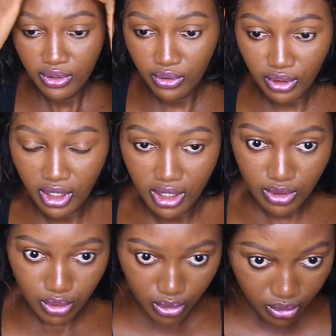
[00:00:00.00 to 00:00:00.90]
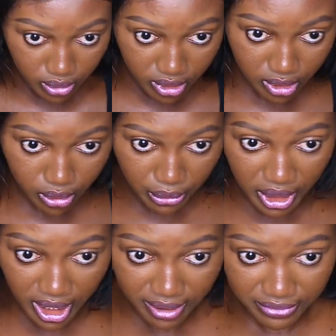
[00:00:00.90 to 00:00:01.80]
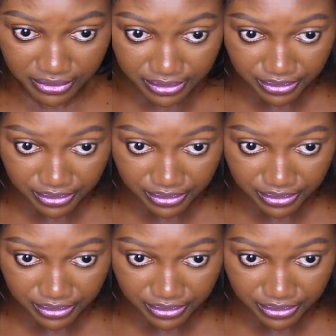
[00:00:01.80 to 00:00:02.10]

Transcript: Okay, so that's what we have.